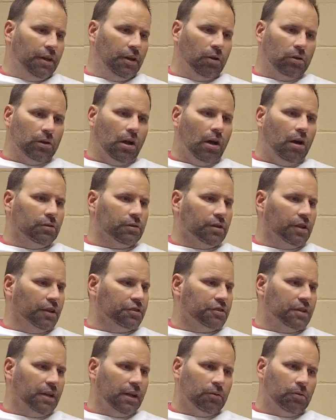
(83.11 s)
long
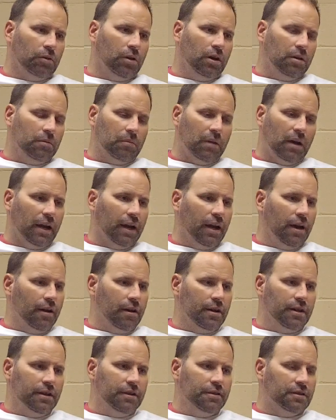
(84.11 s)
touchdown run by
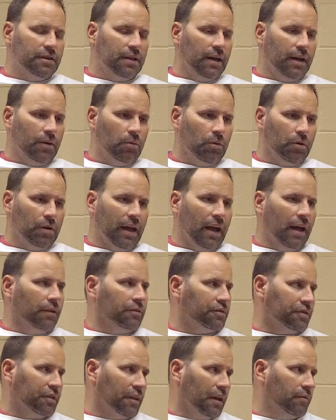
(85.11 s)
Heritage, and now we're down
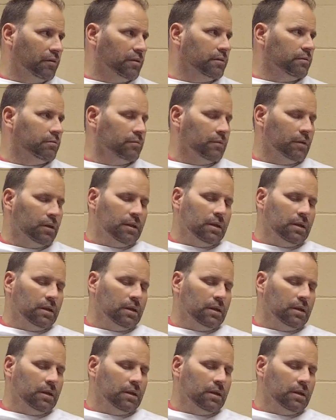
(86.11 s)
7.